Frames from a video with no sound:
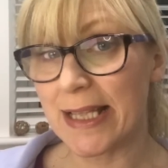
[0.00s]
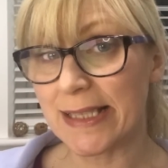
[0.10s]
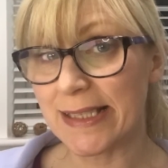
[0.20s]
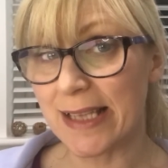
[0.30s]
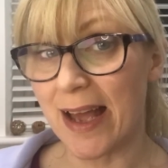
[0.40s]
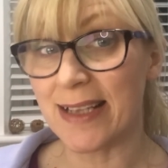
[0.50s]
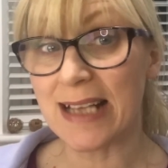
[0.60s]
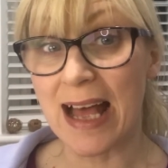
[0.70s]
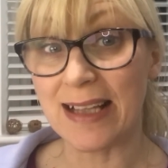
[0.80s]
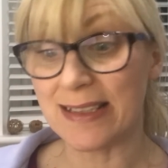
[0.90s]
inside
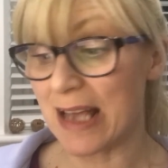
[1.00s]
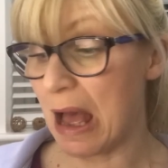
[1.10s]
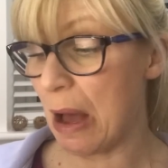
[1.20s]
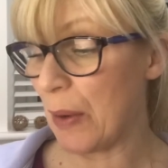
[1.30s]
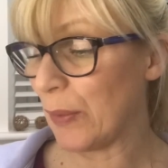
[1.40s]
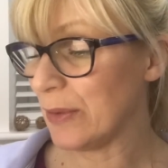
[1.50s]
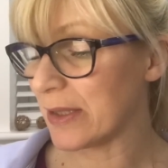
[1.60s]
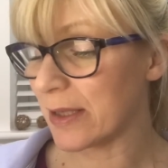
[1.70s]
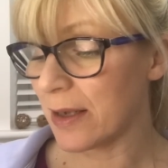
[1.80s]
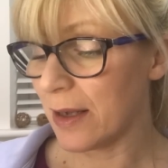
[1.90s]
and out.